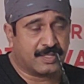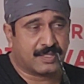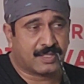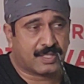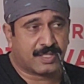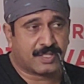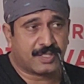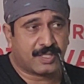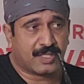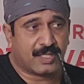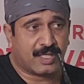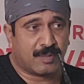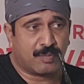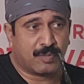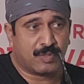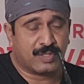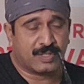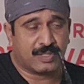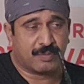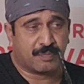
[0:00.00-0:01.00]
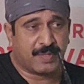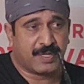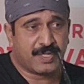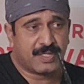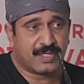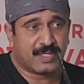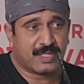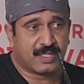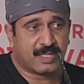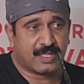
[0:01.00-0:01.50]
discussion about this
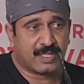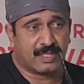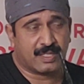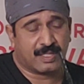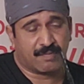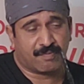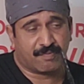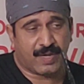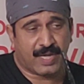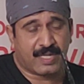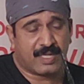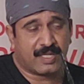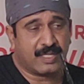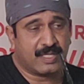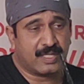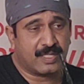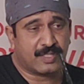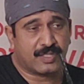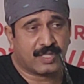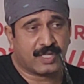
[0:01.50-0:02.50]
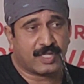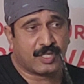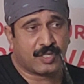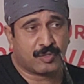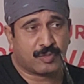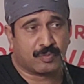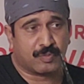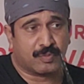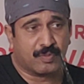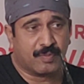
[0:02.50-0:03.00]
patient, and then finally
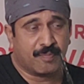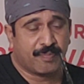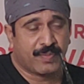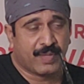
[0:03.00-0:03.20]
decided to